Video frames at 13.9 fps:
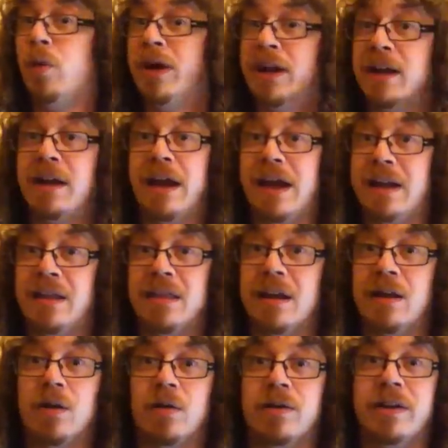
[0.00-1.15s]
winning
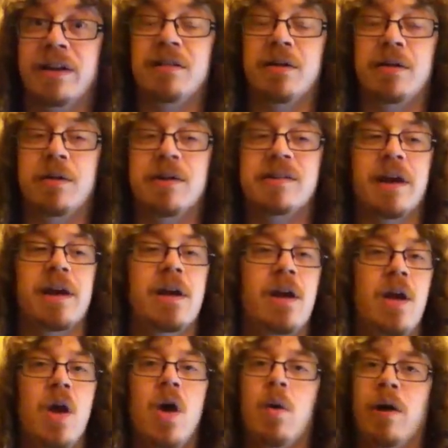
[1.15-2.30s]
anything on Daytona USA.
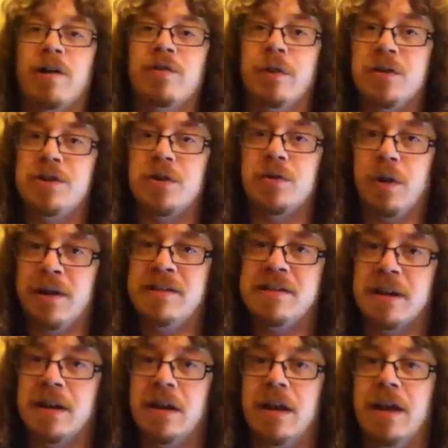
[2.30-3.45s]
Whereas virtual
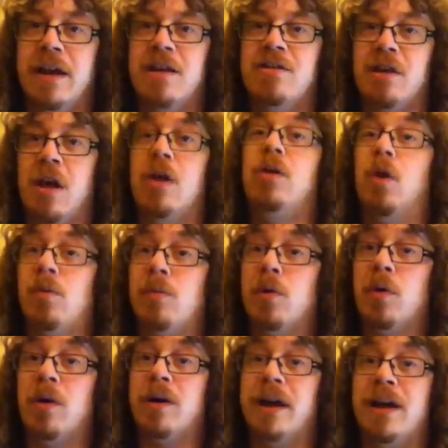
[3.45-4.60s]
racing is a lot
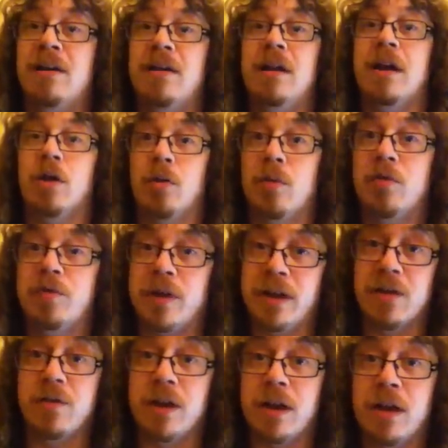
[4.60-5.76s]
more arcadey and a lot more
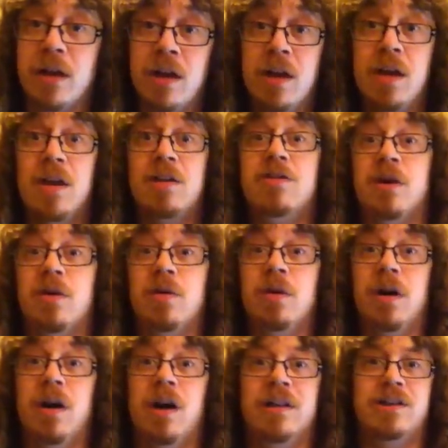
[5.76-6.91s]
forgiving, so
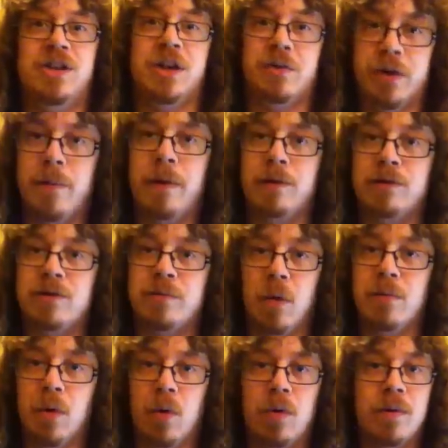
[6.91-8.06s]
it generally appeals to me
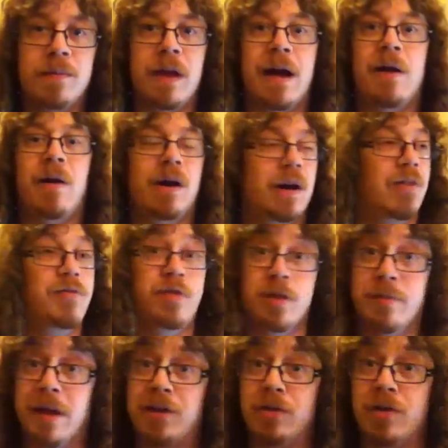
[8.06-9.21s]
more. Now, I love
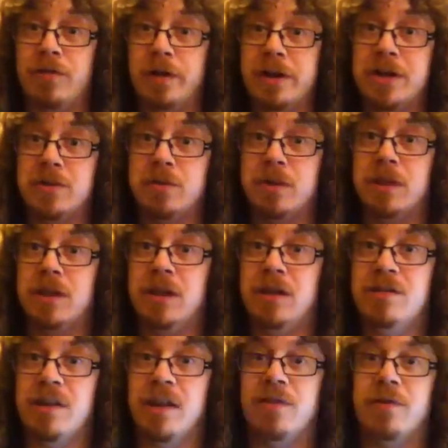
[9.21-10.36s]
the Mega Drive version with
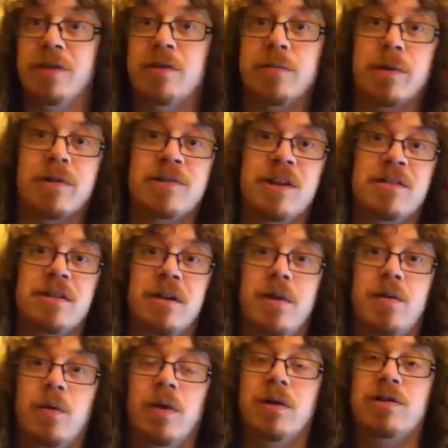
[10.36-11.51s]
the Sega Virtual Processor.
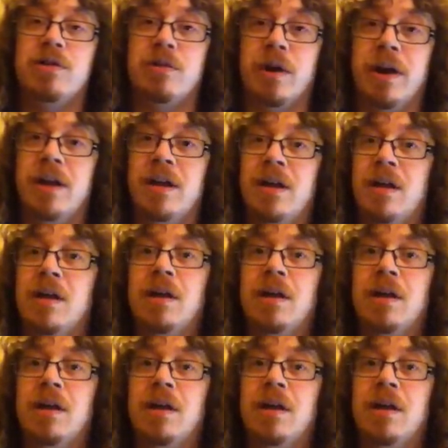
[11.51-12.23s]
It works great.